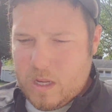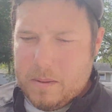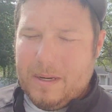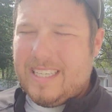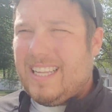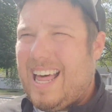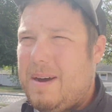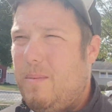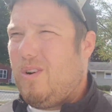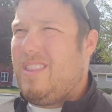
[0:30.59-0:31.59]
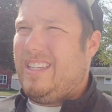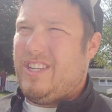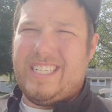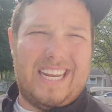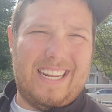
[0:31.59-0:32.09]
But it's a lot more than
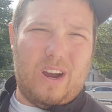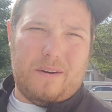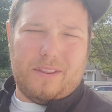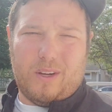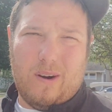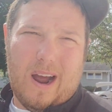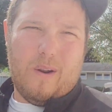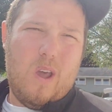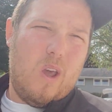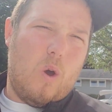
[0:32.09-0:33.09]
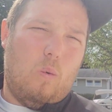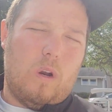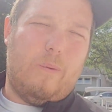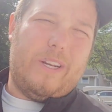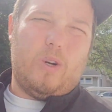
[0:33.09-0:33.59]
just getting off of the ground.
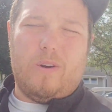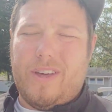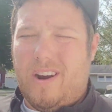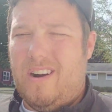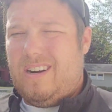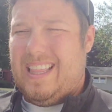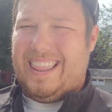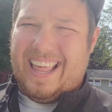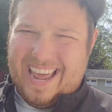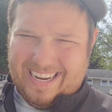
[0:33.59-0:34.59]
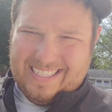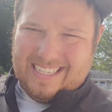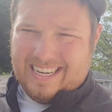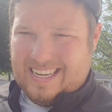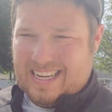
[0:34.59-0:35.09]
What do we do with our legs?